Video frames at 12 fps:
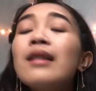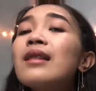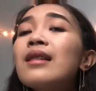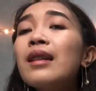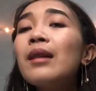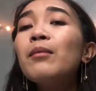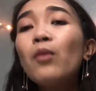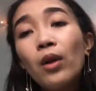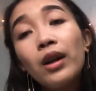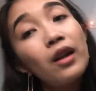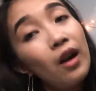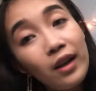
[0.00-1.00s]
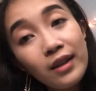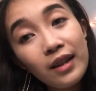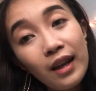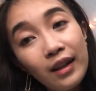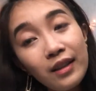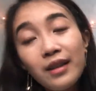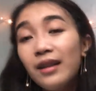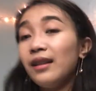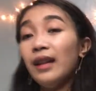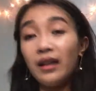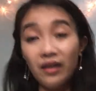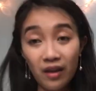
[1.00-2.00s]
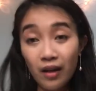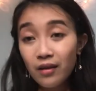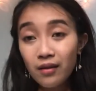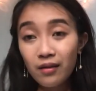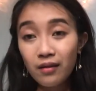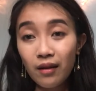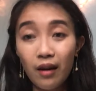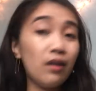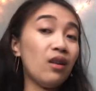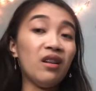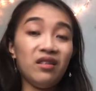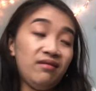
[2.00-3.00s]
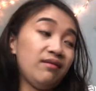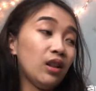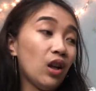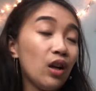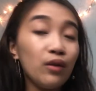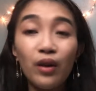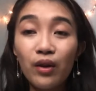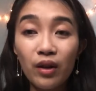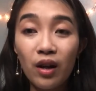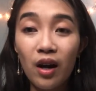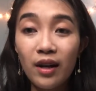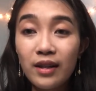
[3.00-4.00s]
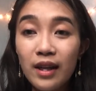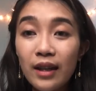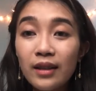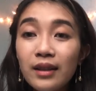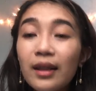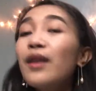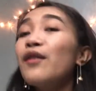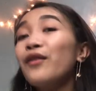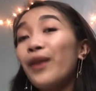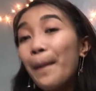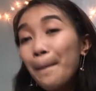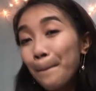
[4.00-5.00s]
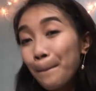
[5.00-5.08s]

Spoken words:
to see more content like this and a lot of other content from.